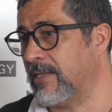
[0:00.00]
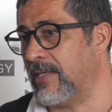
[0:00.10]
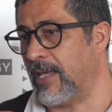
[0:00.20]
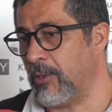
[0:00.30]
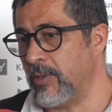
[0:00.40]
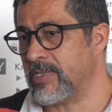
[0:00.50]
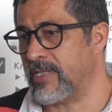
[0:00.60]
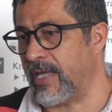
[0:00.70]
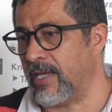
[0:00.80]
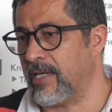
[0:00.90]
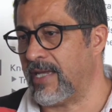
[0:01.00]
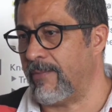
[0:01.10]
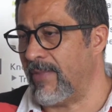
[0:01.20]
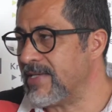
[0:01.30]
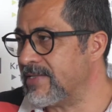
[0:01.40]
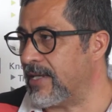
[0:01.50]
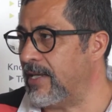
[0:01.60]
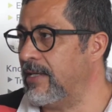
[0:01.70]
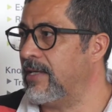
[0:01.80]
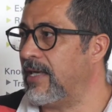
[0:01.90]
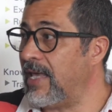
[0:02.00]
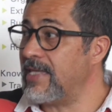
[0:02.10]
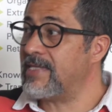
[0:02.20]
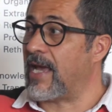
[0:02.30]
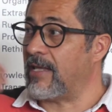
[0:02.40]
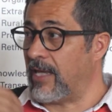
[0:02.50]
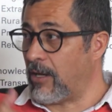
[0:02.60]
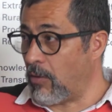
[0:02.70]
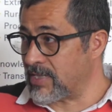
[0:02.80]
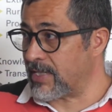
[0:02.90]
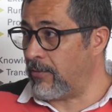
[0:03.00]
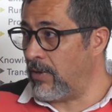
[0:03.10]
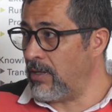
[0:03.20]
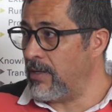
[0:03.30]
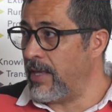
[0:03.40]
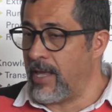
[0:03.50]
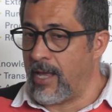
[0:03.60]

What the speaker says: They use the chemistry inside the household,